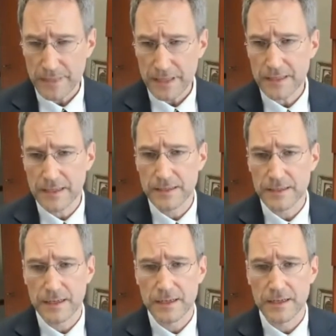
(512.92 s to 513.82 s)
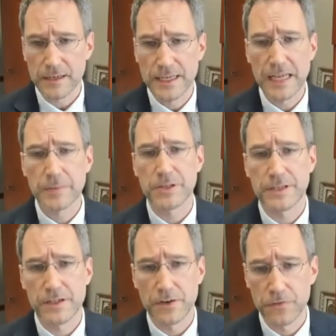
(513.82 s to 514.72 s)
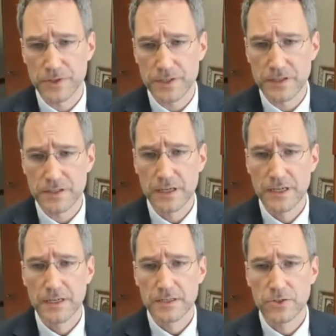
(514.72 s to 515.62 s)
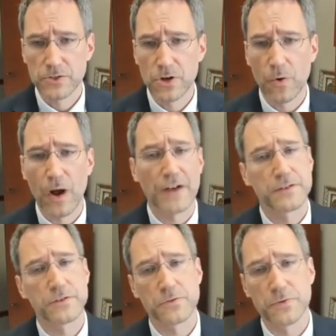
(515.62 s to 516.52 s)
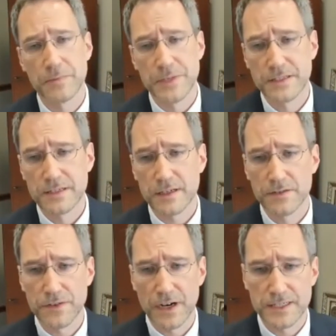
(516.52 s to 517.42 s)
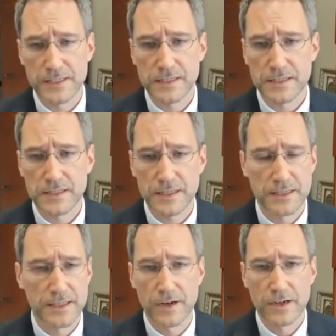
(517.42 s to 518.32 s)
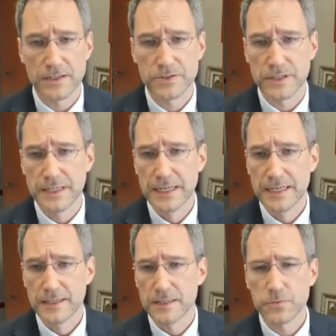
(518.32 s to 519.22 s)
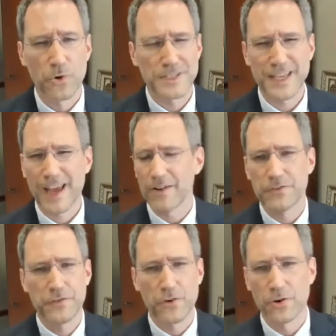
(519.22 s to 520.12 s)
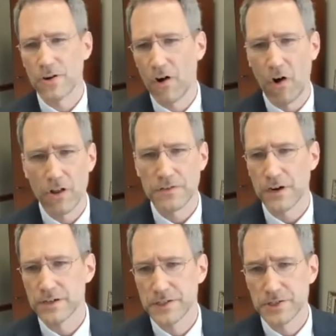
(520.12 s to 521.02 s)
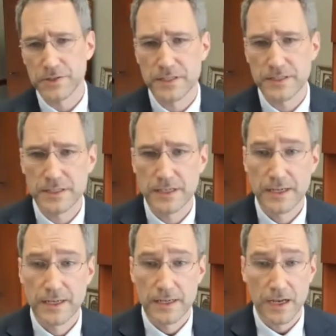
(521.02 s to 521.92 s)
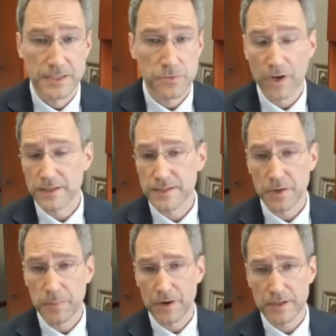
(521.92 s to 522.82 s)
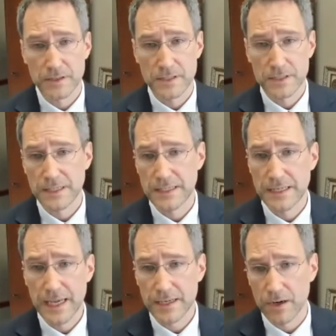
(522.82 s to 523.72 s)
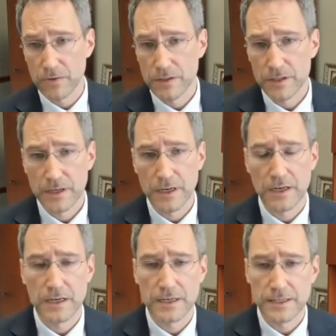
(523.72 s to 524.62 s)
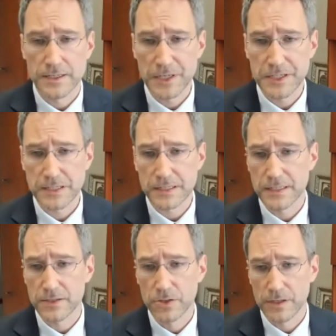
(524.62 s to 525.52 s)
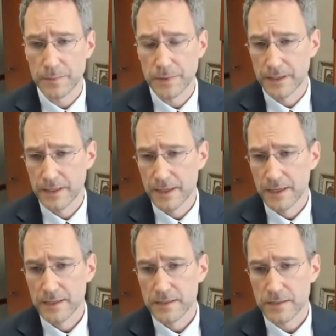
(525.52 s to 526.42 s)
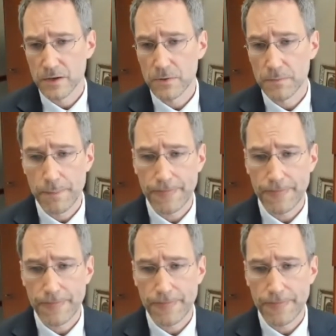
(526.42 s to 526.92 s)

and enabling their forces to go after the remnants of ISIS in their country. This works out for all of our interests, as well as our partners in NATO and especially in Europe. So